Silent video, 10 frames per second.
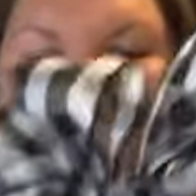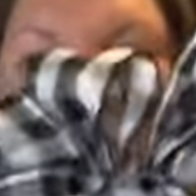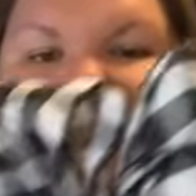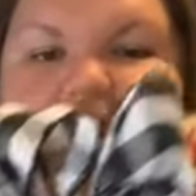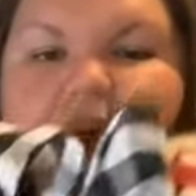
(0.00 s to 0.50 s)

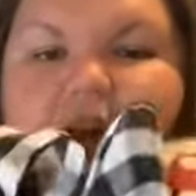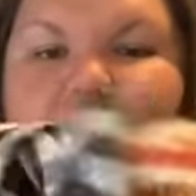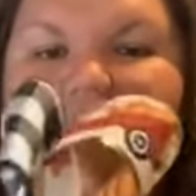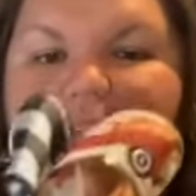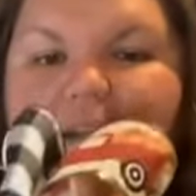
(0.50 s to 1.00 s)

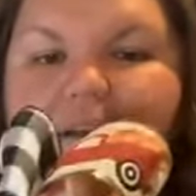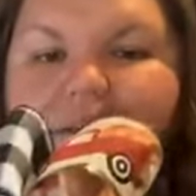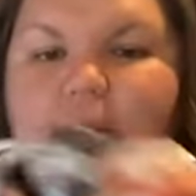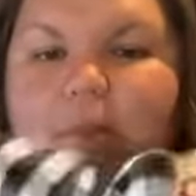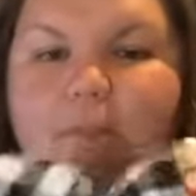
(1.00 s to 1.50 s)

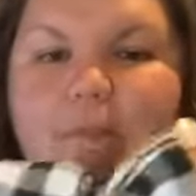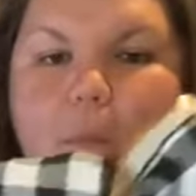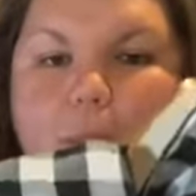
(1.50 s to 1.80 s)
Nothing is said.